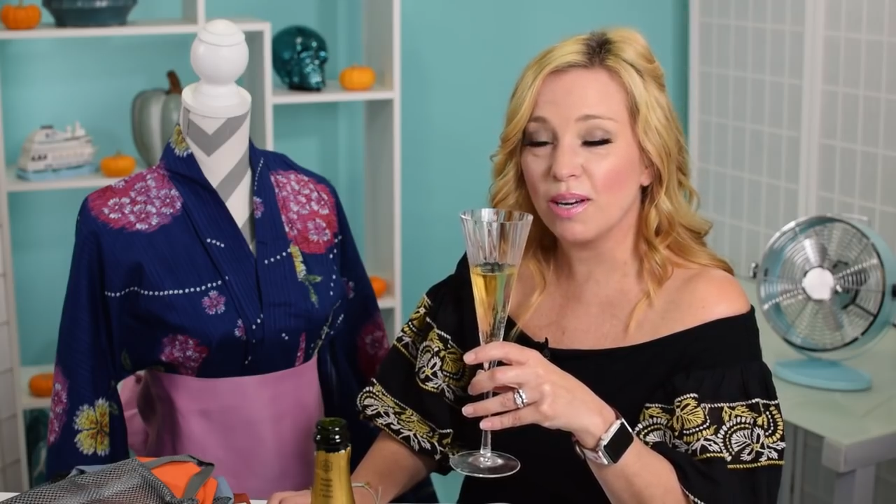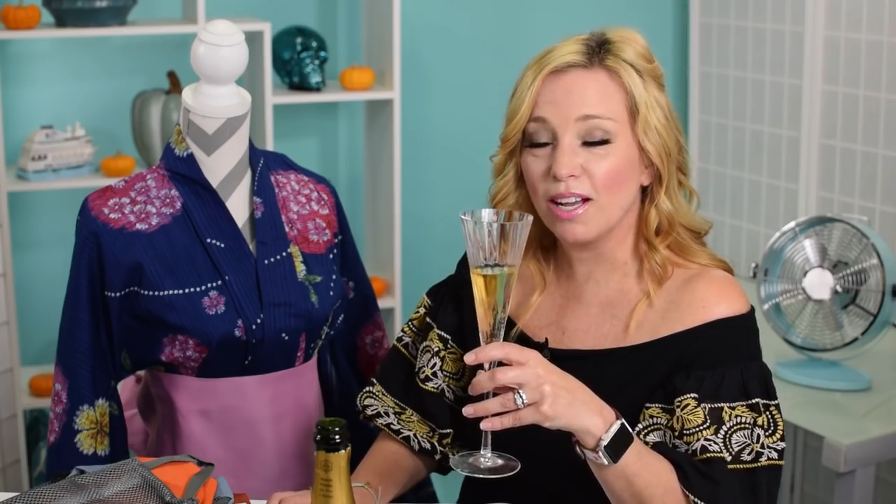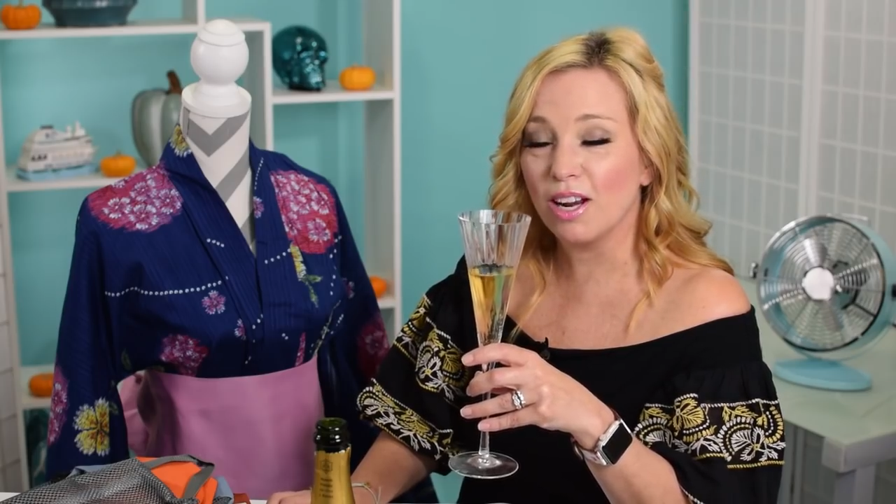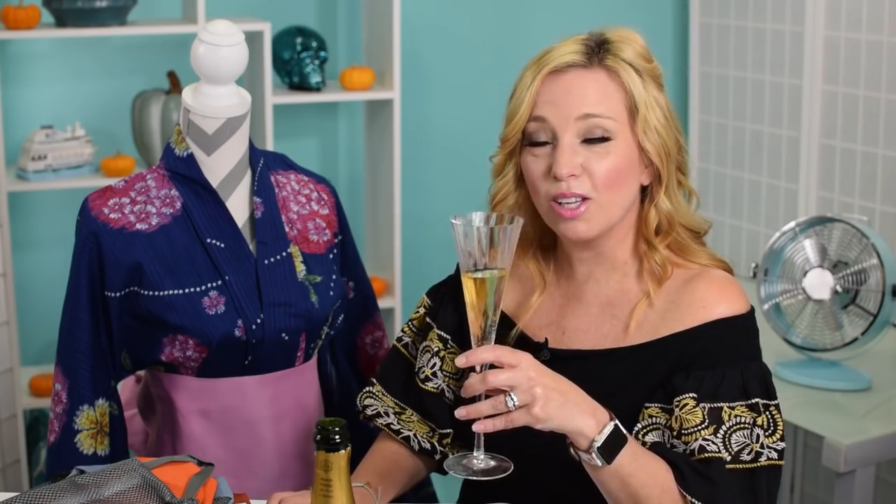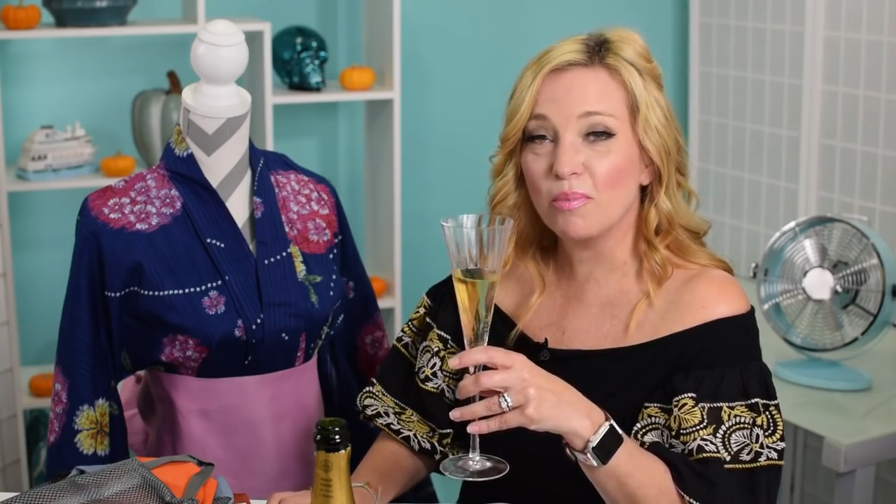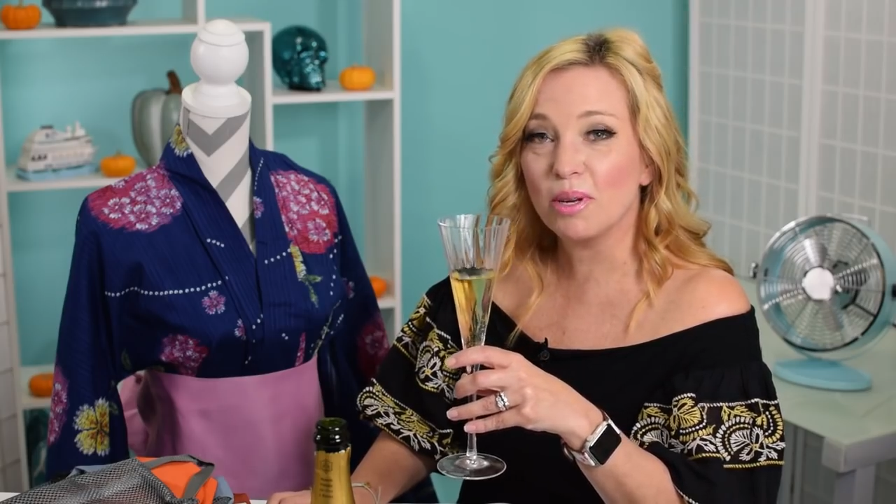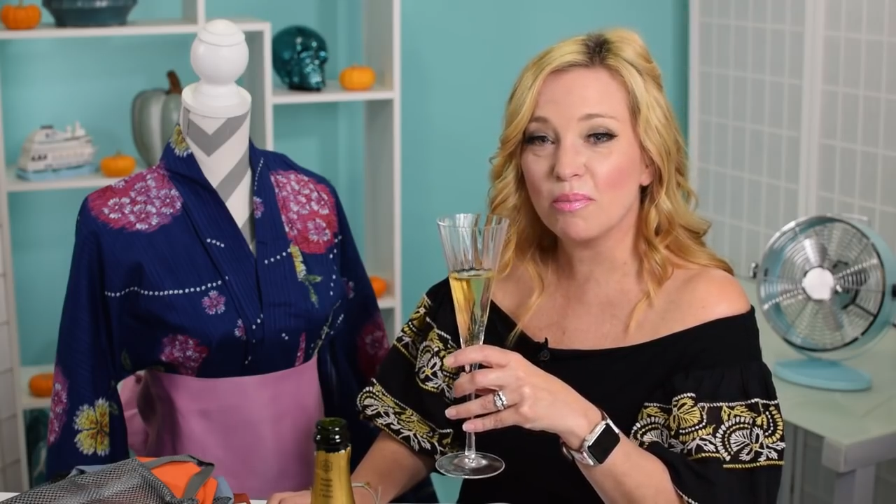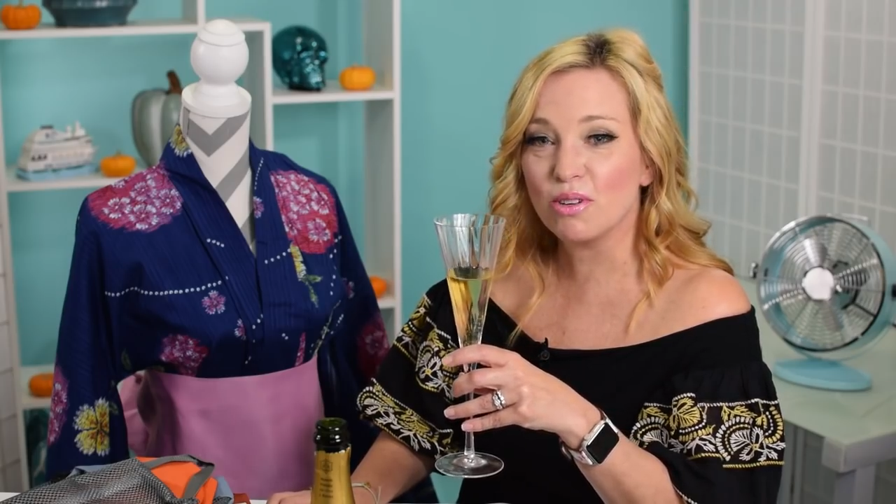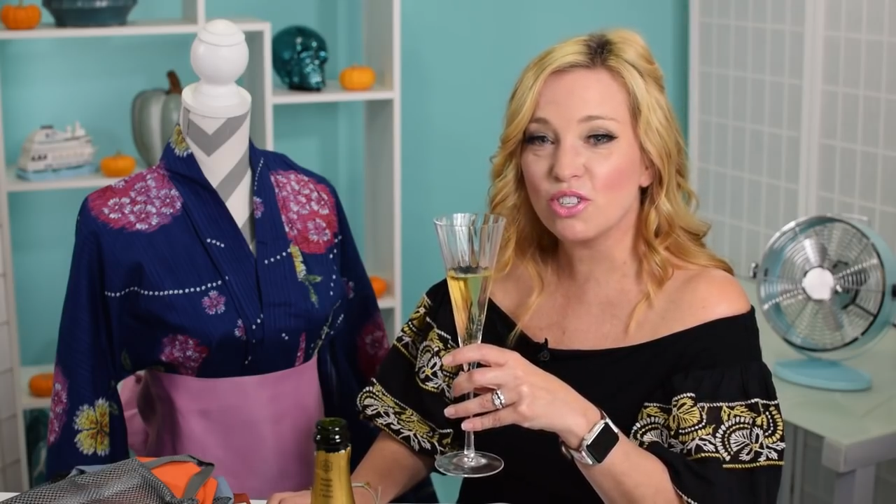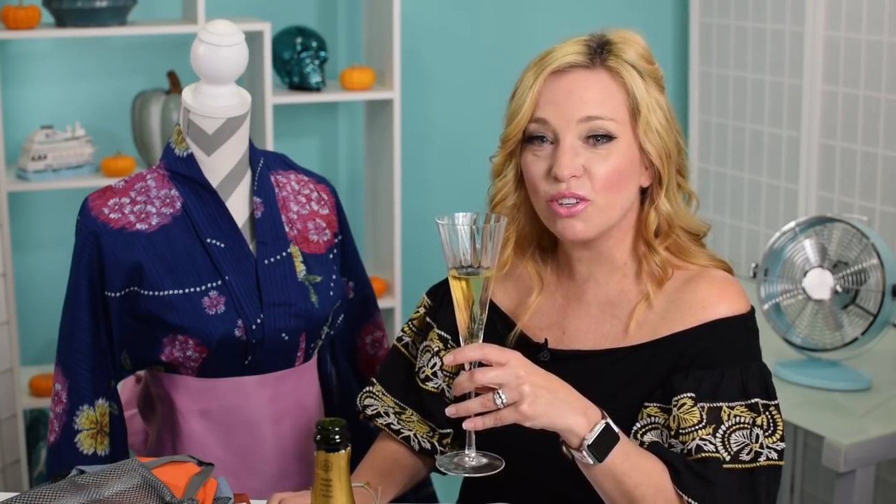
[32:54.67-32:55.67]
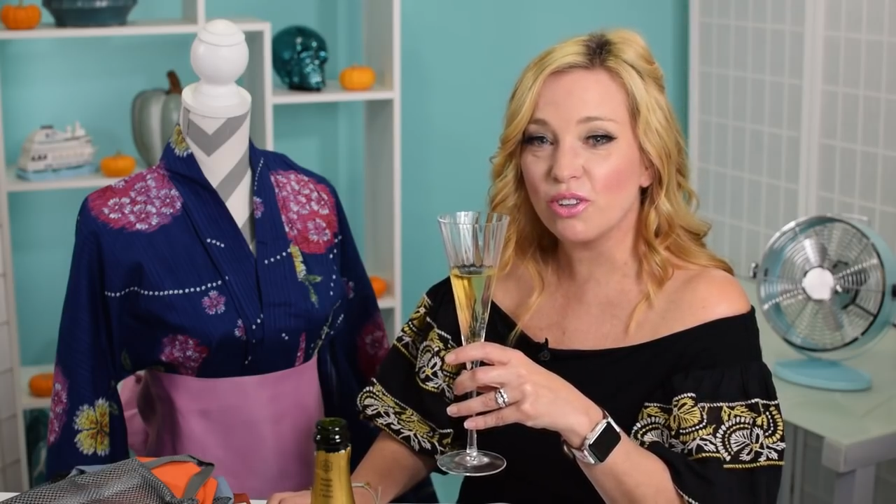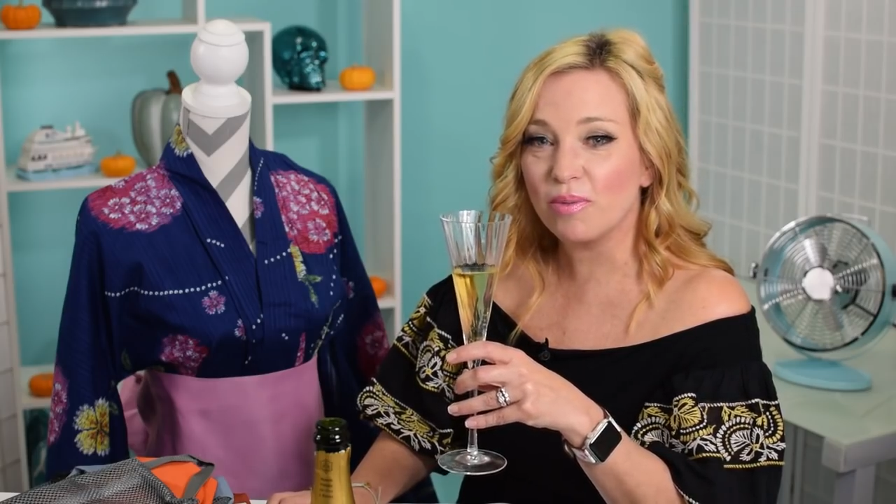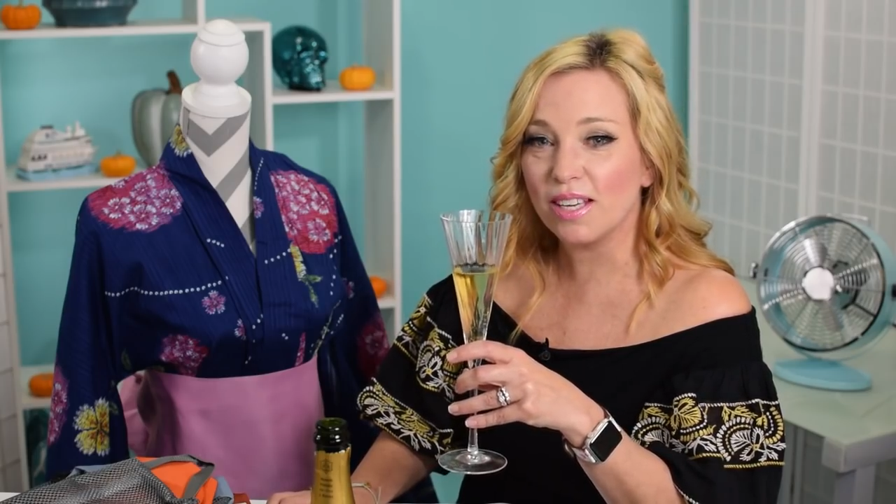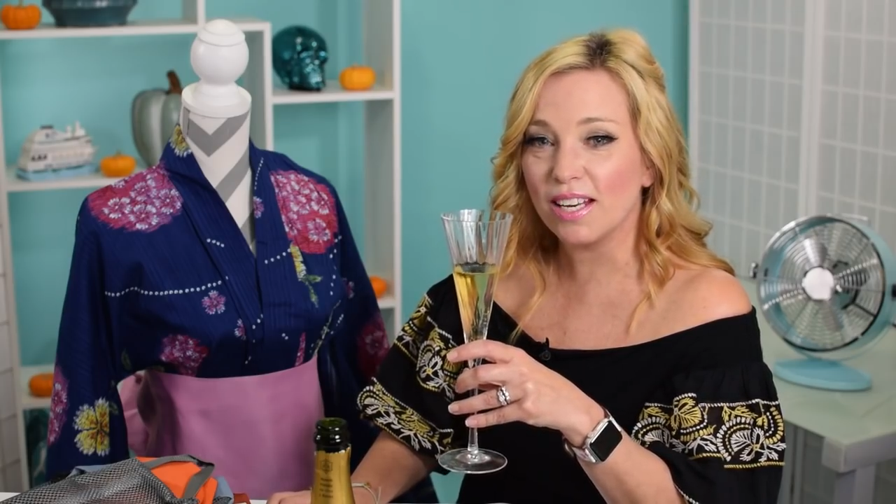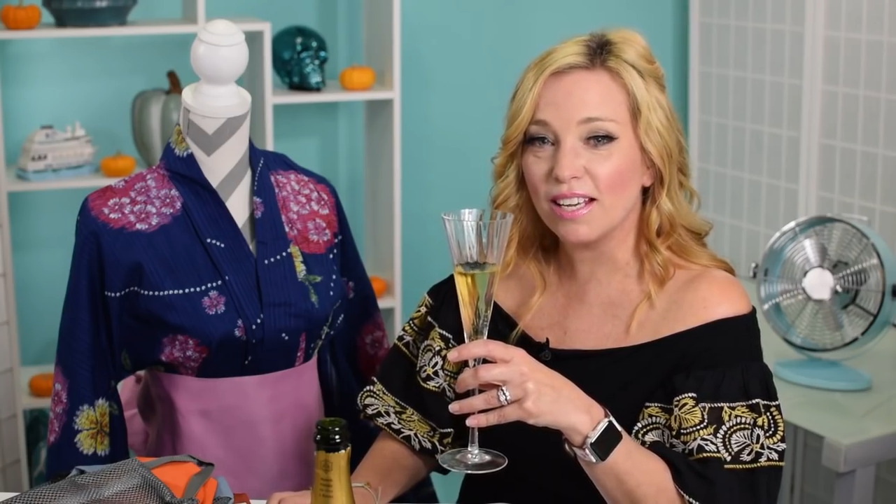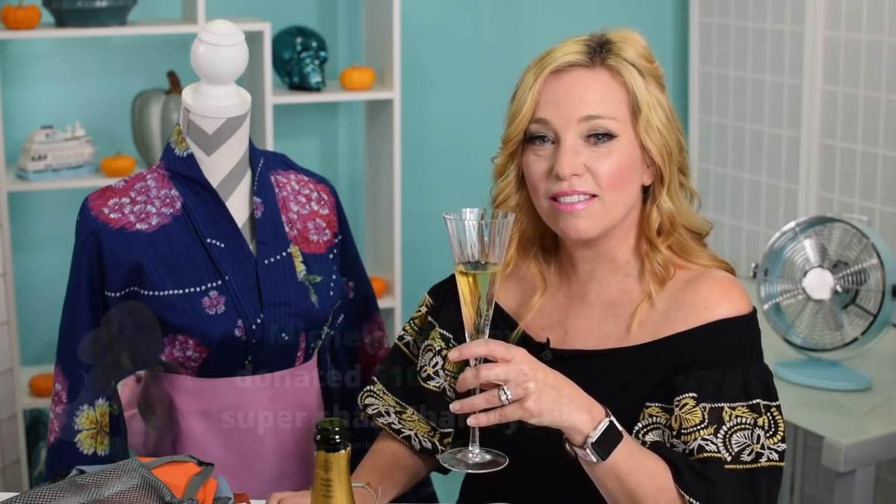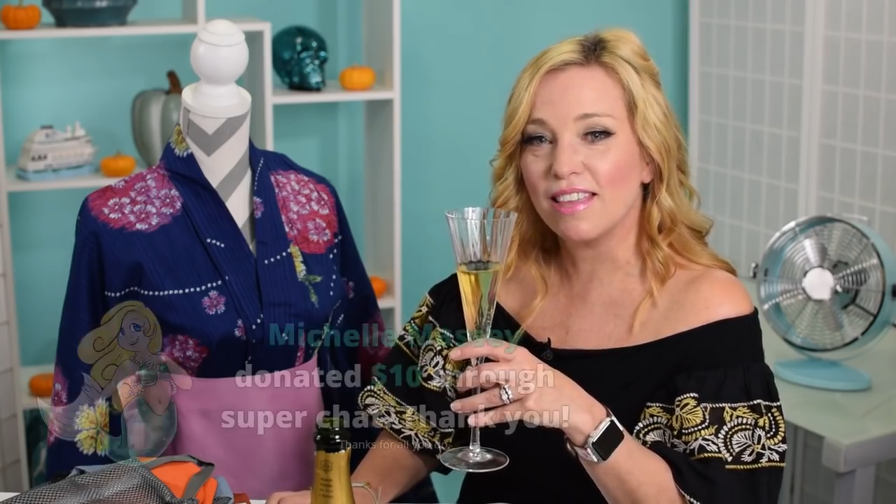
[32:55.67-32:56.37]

I got a little bit emotional at the beginning.